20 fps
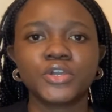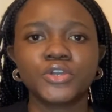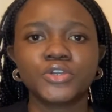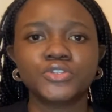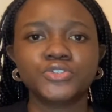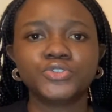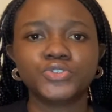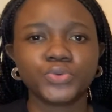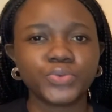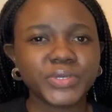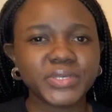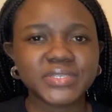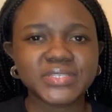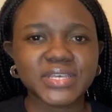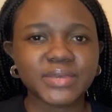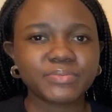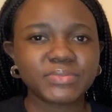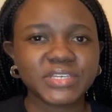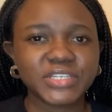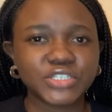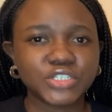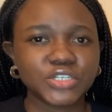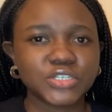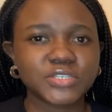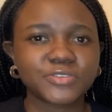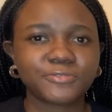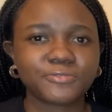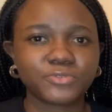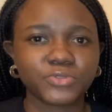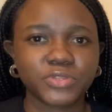doing something
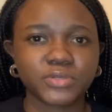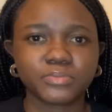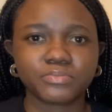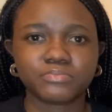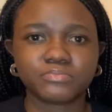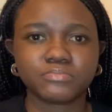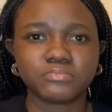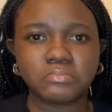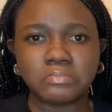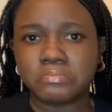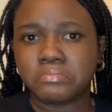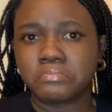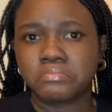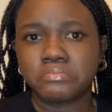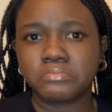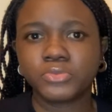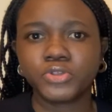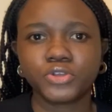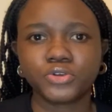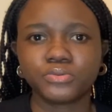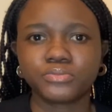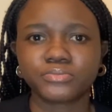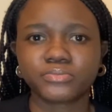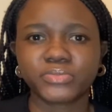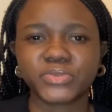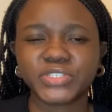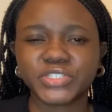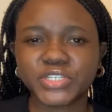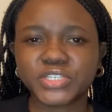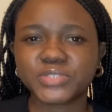just for
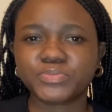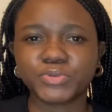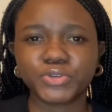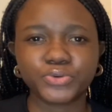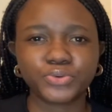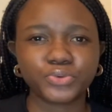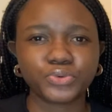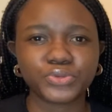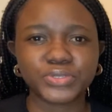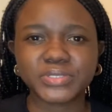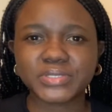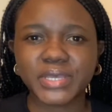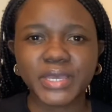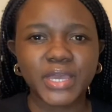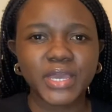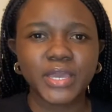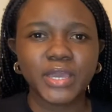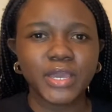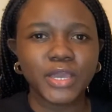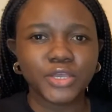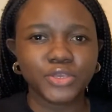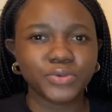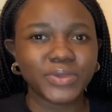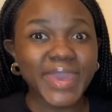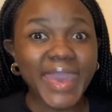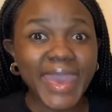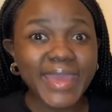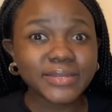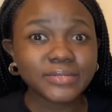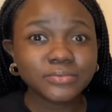just because you
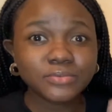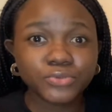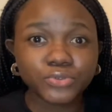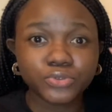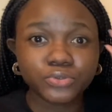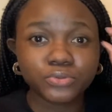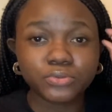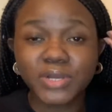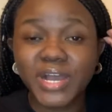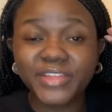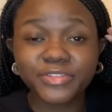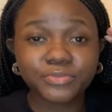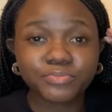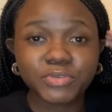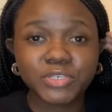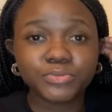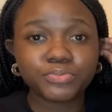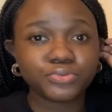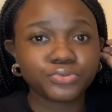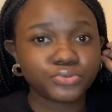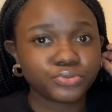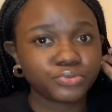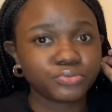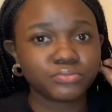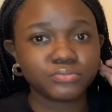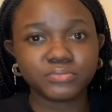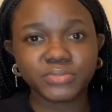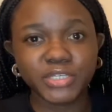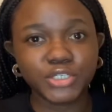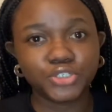can, or other people
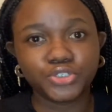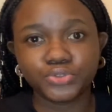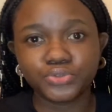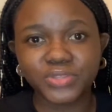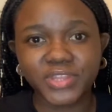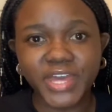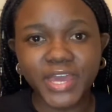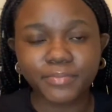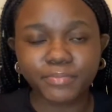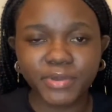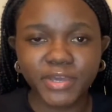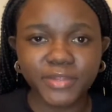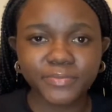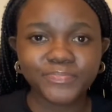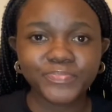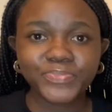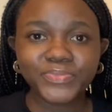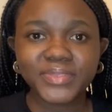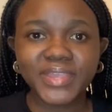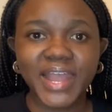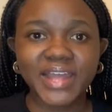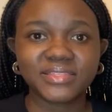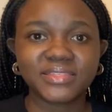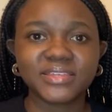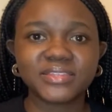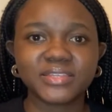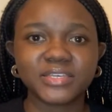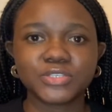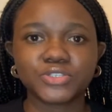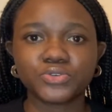they do that, but I
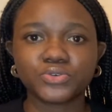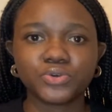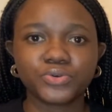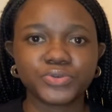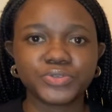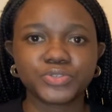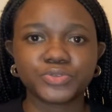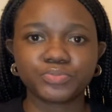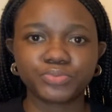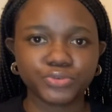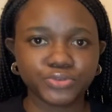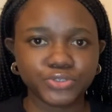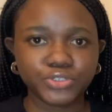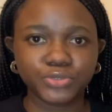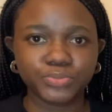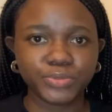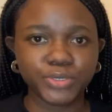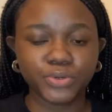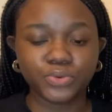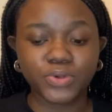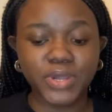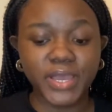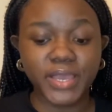think there's always supposed to be a why.